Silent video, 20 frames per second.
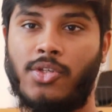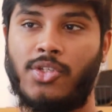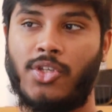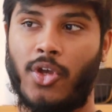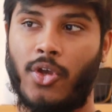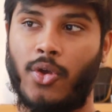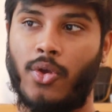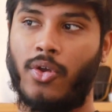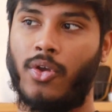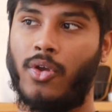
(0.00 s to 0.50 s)

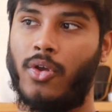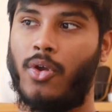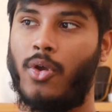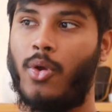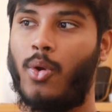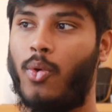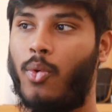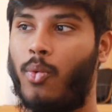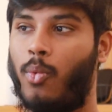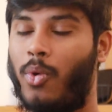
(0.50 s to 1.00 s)
So
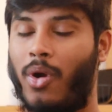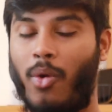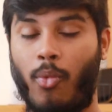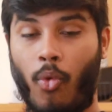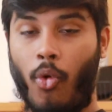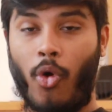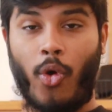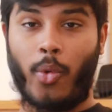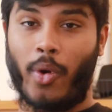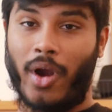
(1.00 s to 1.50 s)

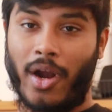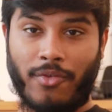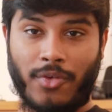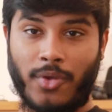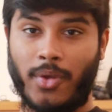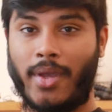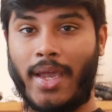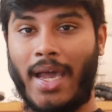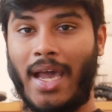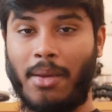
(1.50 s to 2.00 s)
walk
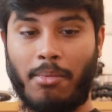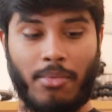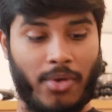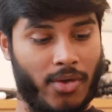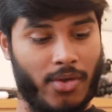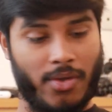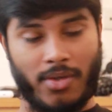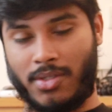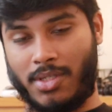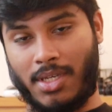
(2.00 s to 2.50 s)
wherever you can,
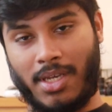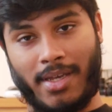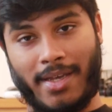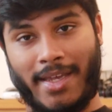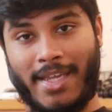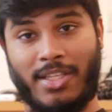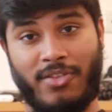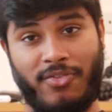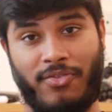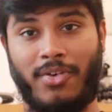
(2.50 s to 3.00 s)
because
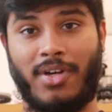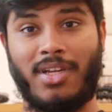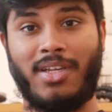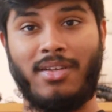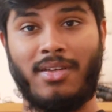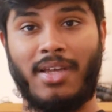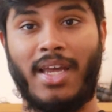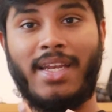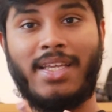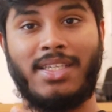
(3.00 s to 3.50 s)
it's
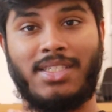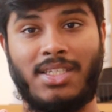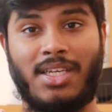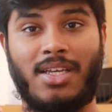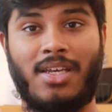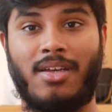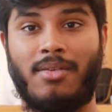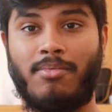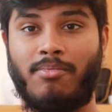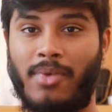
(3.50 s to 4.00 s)
free and it's
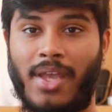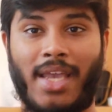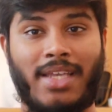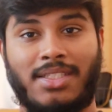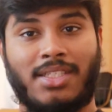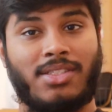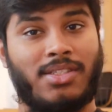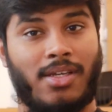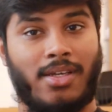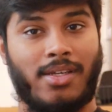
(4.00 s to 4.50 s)

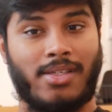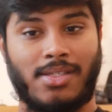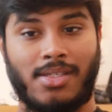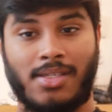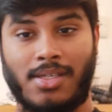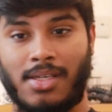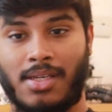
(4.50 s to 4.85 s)
exercise.